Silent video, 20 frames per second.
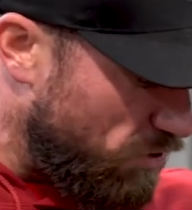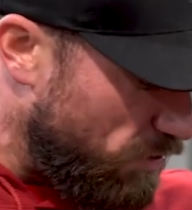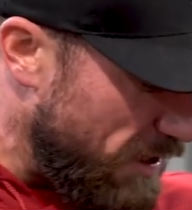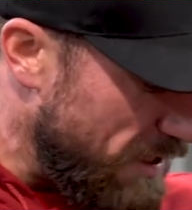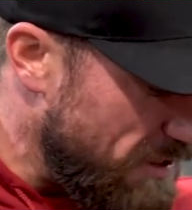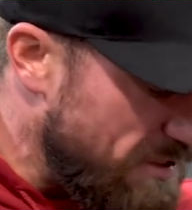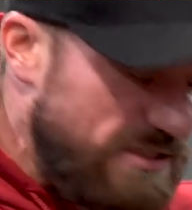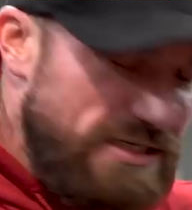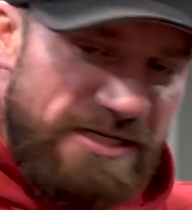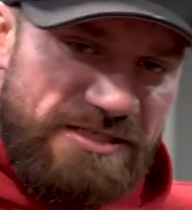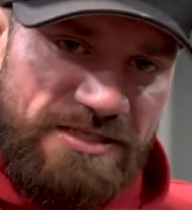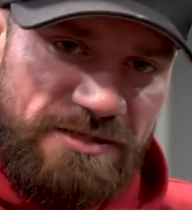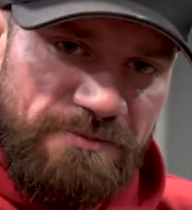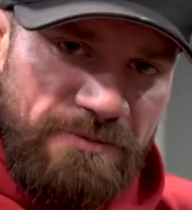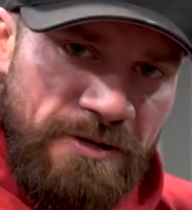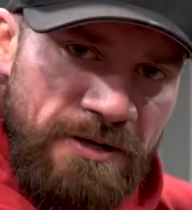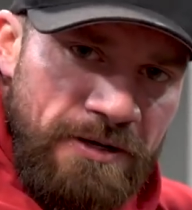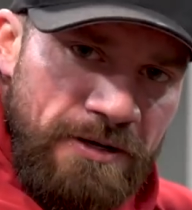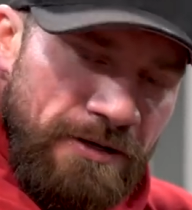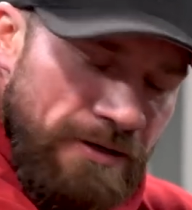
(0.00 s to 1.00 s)

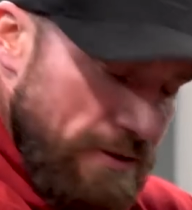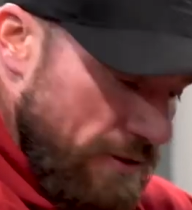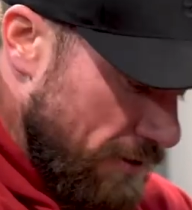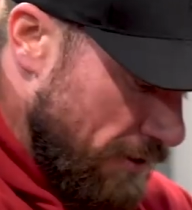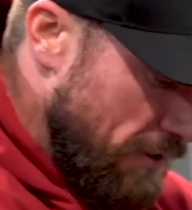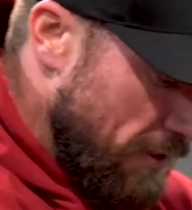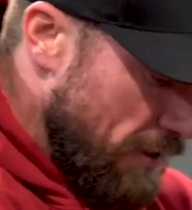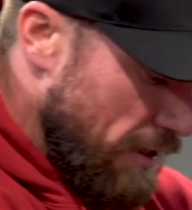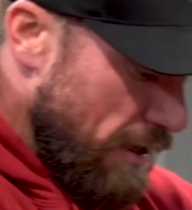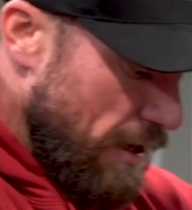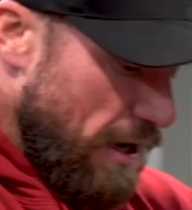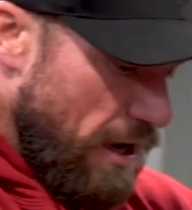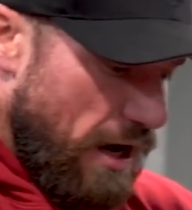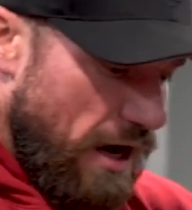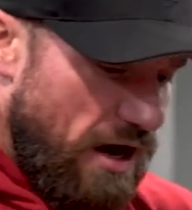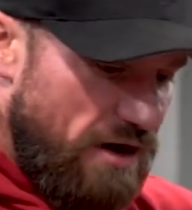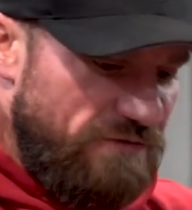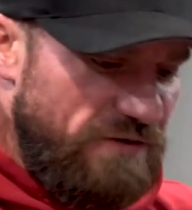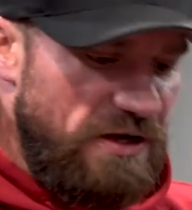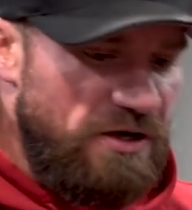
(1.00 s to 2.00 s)
criticism
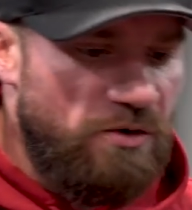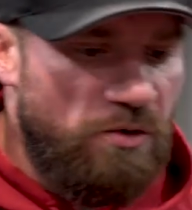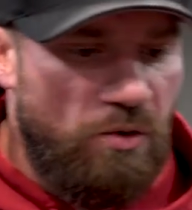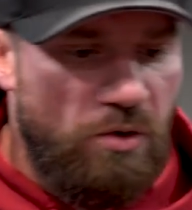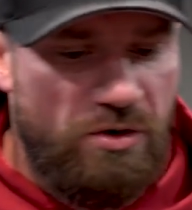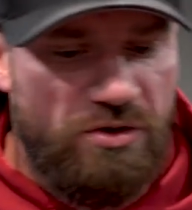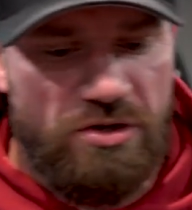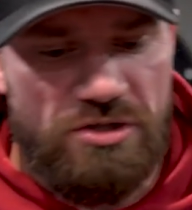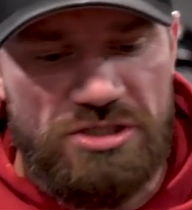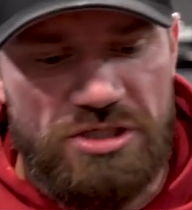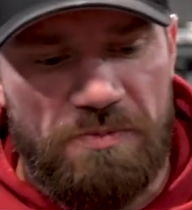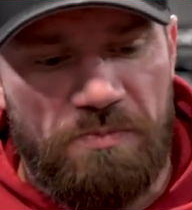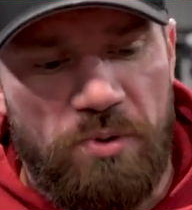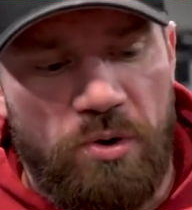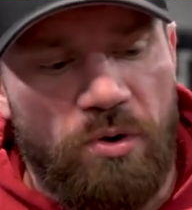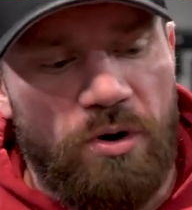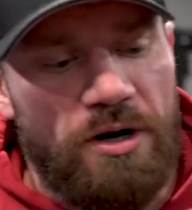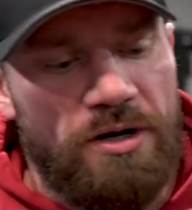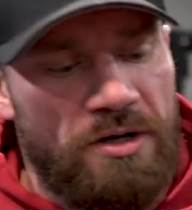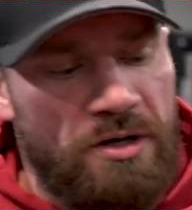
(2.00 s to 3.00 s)
of it or their
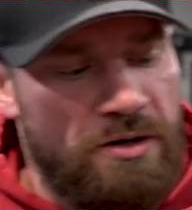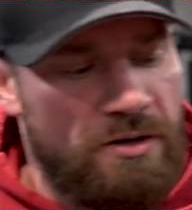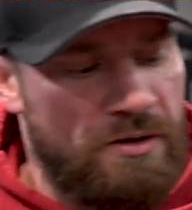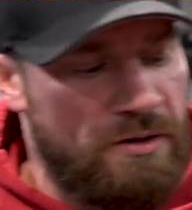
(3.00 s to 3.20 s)
support,